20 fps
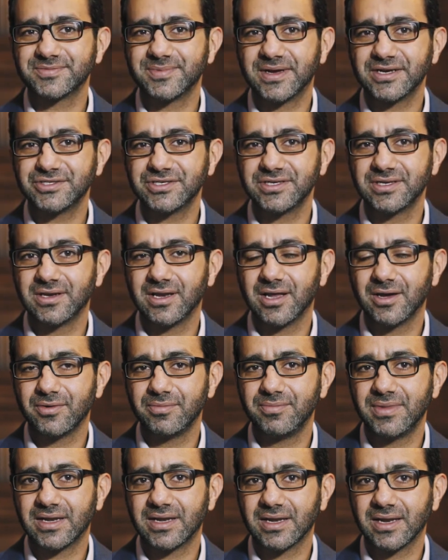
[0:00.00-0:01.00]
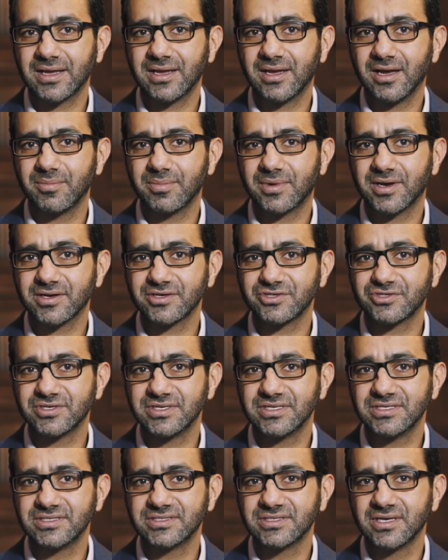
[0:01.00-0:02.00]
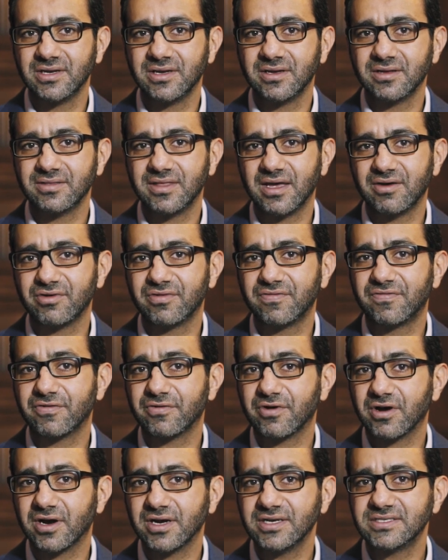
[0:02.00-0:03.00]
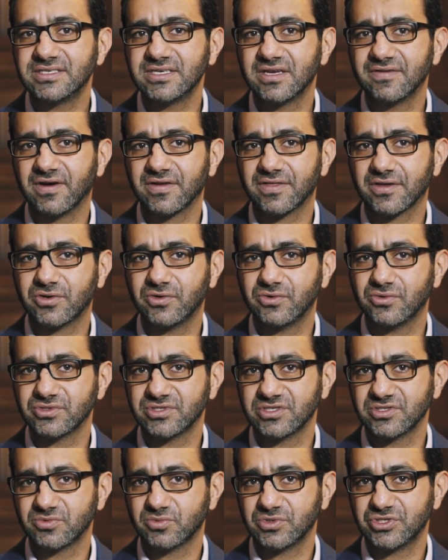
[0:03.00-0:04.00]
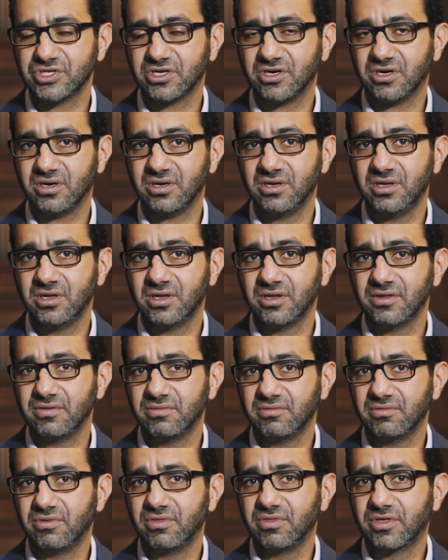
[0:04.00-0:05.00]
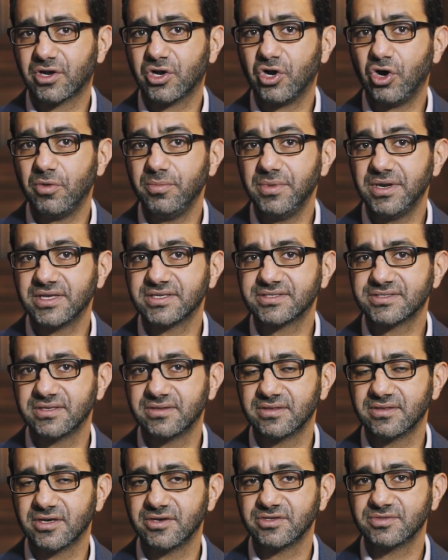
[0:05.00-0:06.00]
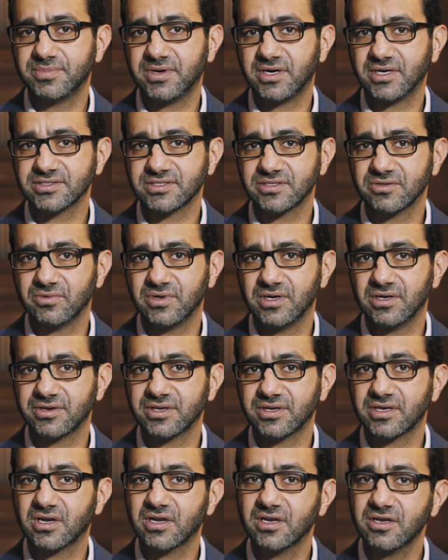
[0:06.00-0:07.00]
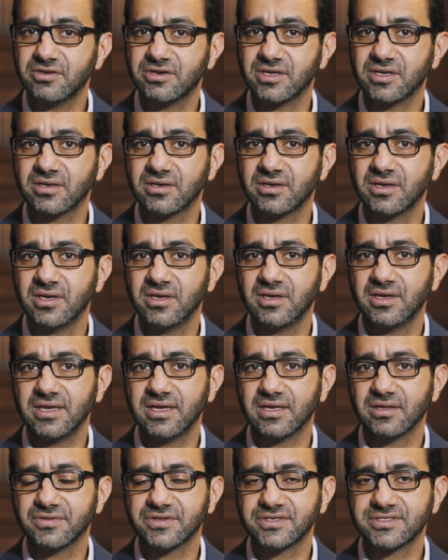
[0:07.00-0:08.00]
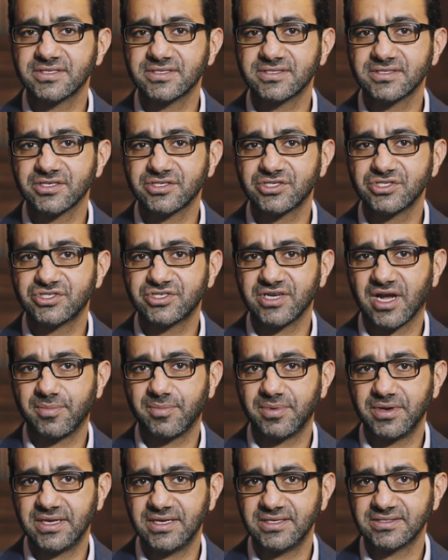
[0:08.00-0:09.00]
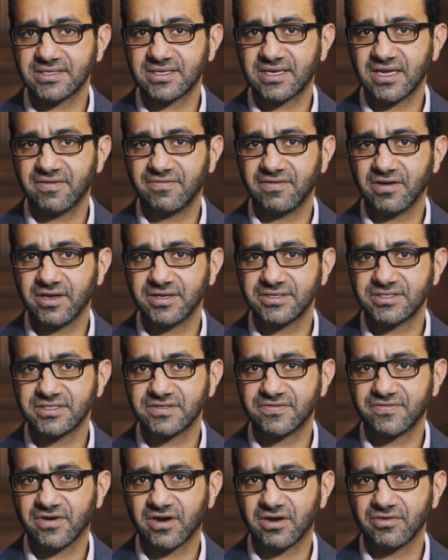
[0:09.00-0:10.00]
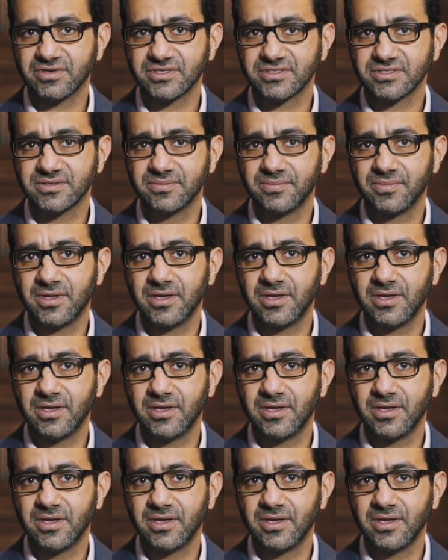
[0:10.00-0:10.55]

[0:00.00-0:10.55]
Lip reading: especially in low and middle income countries, there are a variety of other causes which are the commonest in those parts of the world, including illnesses such as Japanese encephalitis virus.